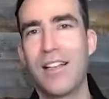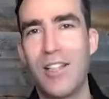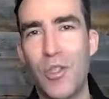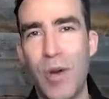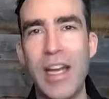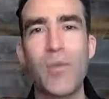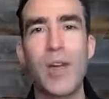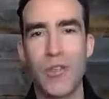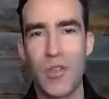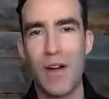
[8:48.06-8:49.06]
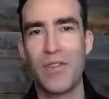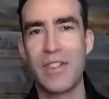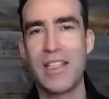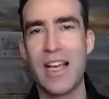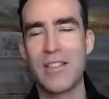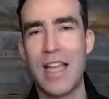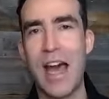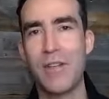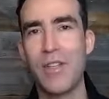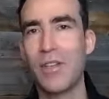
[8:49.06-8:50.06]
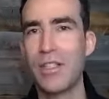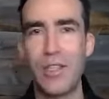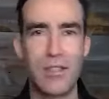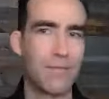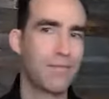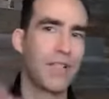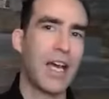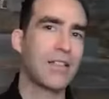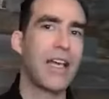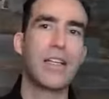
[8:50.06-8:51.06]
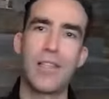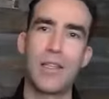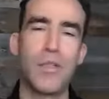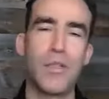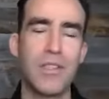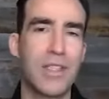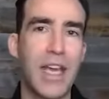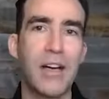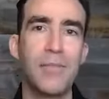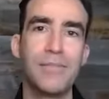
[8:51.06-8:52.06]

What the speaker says: training wheels off on Sales Nav, and you can just kind of take it to the moon and scale.